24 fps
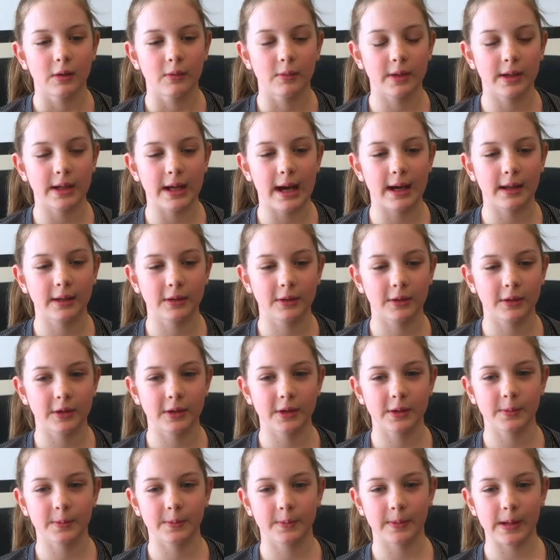When I
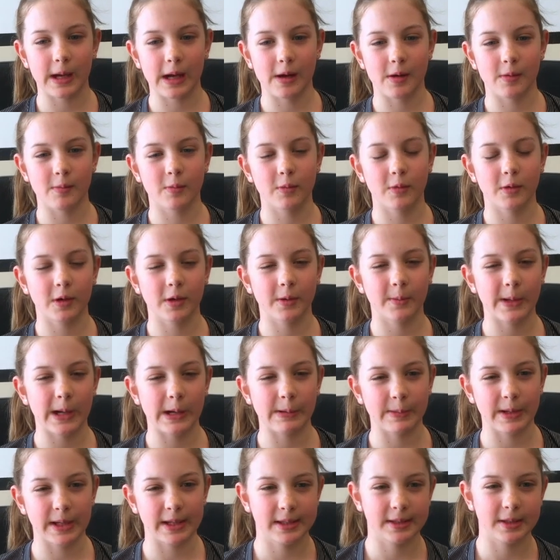learned about more
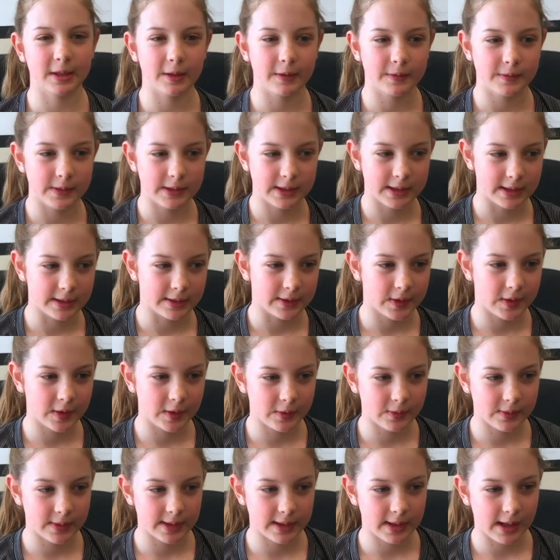about myself in this
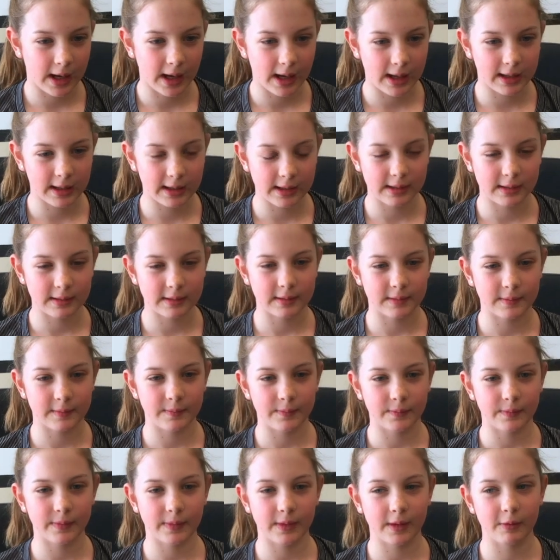unit, I
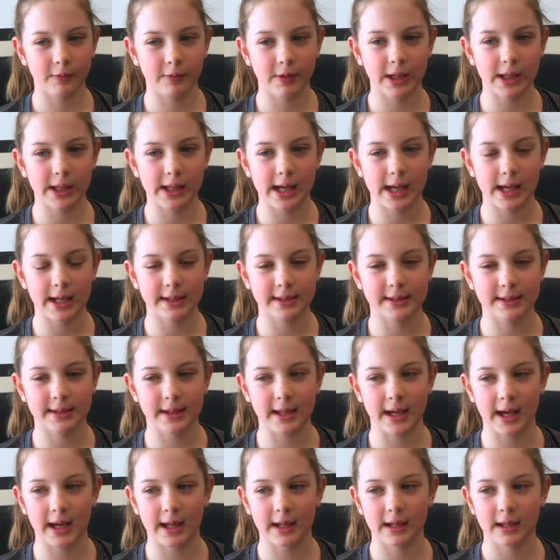realized
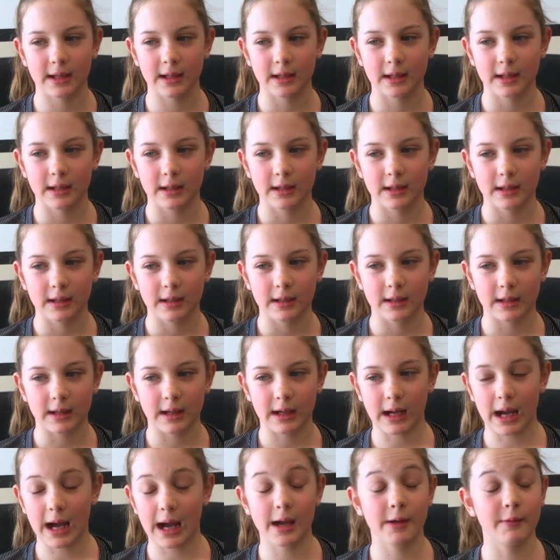that
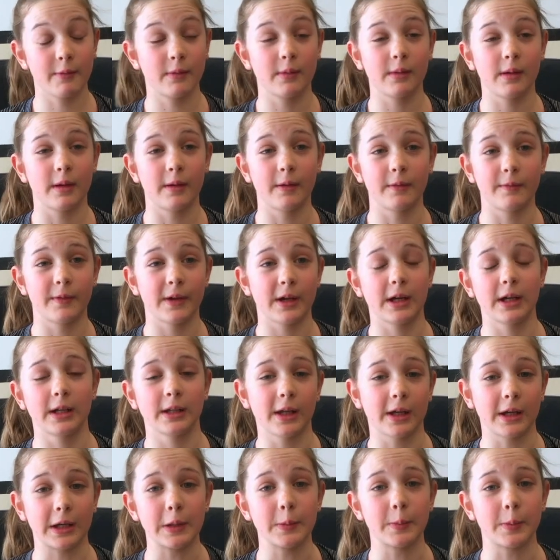I'm a very
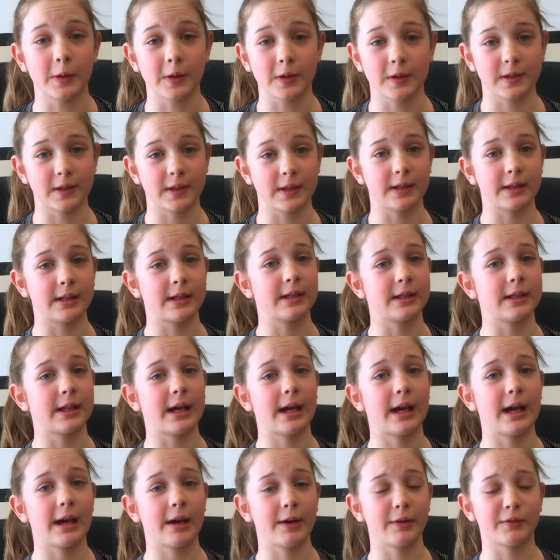lucky person and
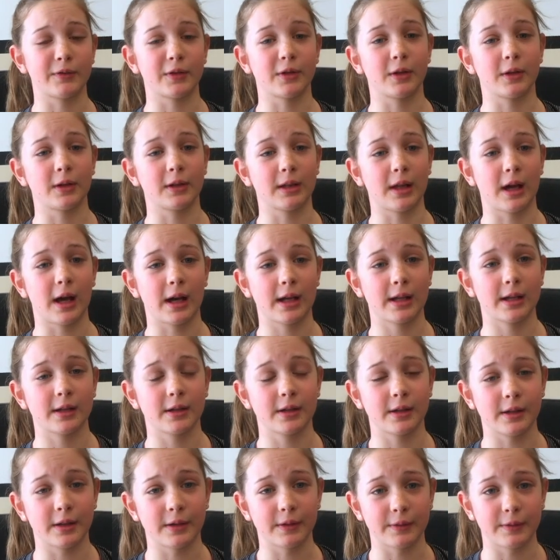I have a lot
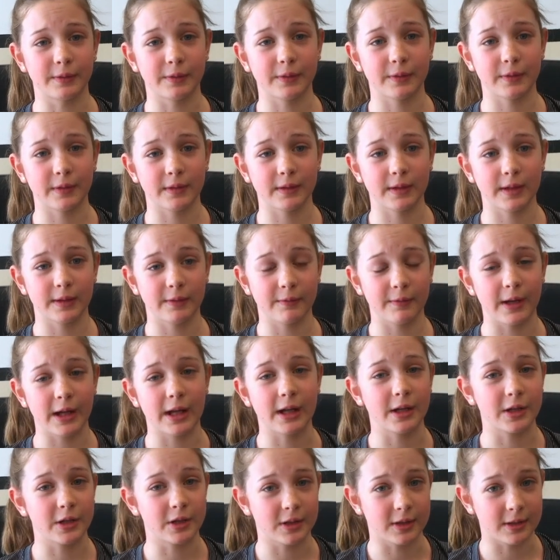of
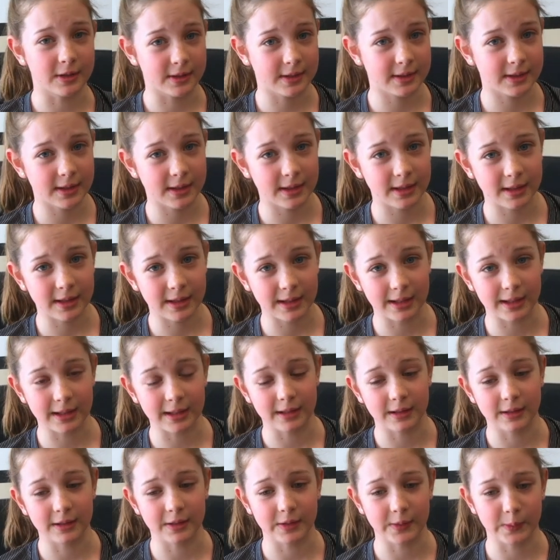advantages
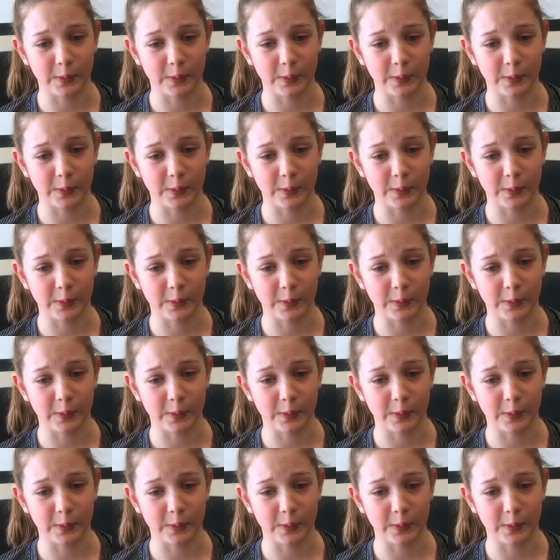in this